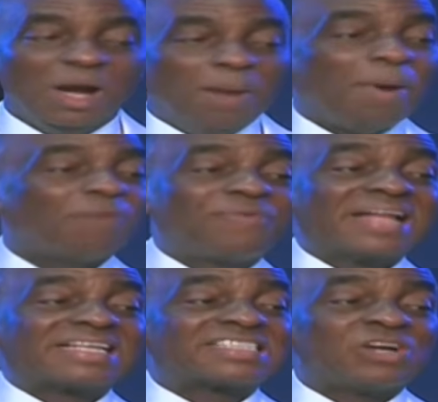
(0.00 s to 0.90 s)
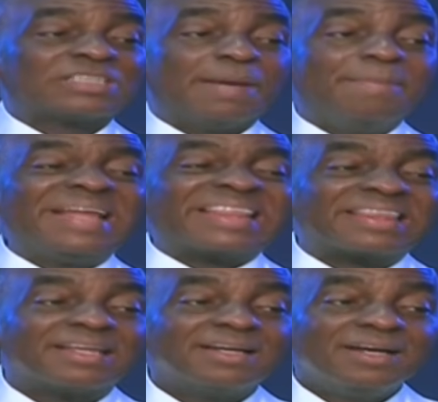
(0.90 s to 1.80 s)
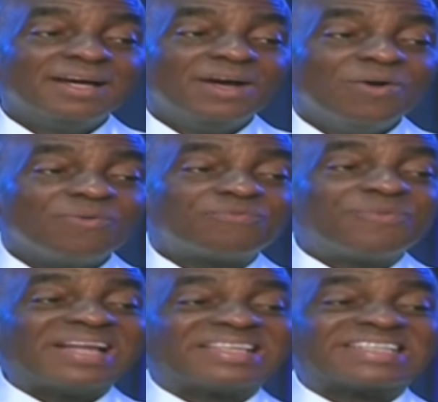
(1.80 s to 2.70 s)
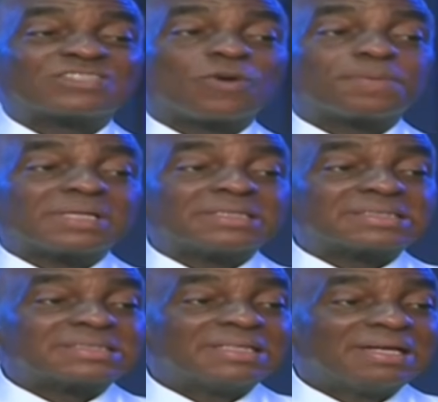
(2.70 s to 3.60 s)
But faith is not a myth, faith is a substance.